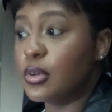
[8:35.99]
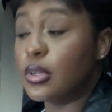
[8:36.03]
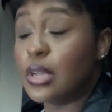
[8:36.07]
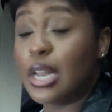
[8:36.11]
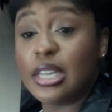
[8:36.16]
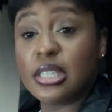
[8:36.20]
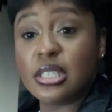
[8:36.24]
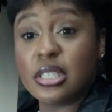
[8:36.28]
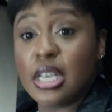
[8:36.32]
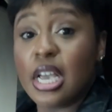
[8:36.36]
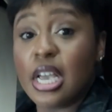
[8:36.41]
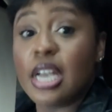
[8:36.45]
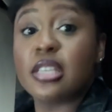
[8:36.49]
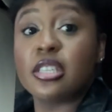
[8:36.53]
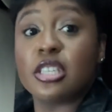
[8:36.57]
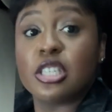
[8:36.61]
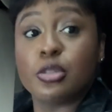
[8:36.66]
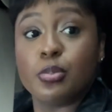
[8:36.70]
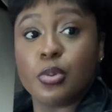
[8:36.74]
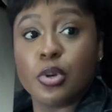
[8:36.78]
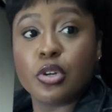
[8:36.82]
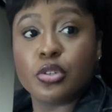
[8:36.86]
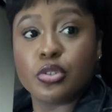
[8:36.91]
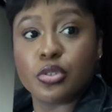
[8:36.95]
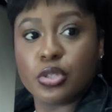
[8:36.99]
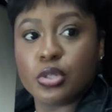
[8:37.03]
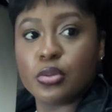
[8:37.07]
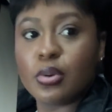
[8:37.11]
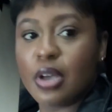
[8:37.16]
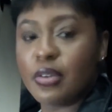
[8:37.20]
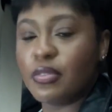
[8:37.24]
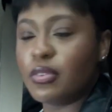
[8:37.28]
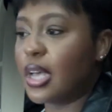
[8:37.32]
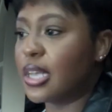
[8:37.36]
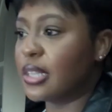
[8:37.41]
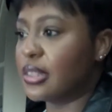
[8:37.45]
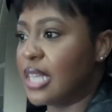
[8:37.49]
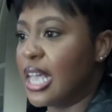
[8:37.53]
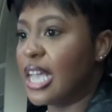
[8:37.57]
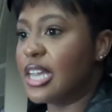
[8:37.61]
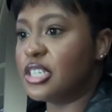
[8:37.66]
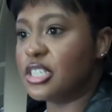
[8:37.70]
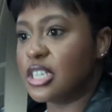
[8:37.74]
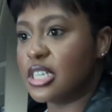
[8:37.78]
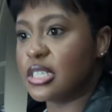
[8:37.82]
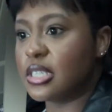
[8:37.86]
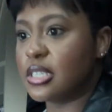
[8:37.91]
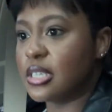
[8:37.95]
Like sex is spiritual too. I feel like that
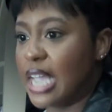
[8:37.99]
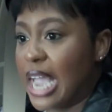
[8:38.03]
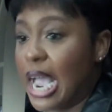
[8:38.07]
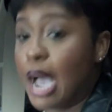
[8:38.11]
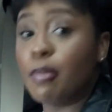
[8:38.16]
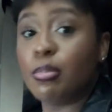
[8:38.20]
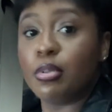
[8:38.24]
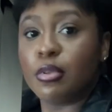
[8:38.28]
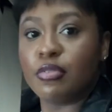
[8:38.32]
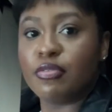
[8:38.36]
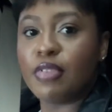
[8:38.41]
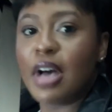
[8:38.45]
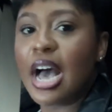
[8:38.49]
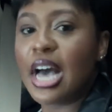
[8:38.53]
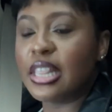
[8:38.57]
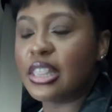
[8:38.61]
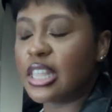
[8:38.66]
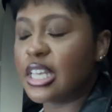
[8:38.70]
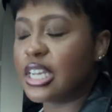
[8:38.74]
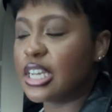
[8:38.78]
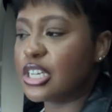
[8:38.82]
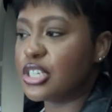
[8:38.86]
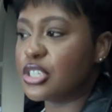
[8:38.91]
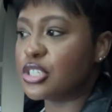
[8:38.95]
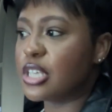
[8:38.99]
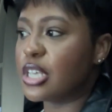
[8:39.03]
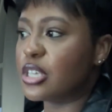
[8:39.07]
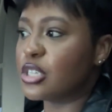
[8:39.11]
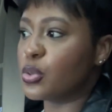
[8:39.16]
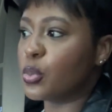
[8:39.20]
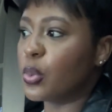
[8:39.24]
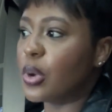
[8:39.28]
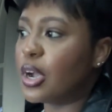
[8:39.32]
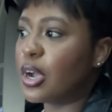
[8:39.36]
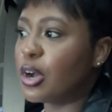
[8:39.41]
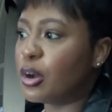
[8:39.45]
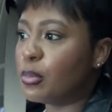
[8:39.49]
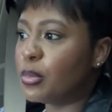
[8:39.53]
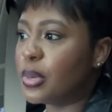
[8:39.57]
just amplified things as well.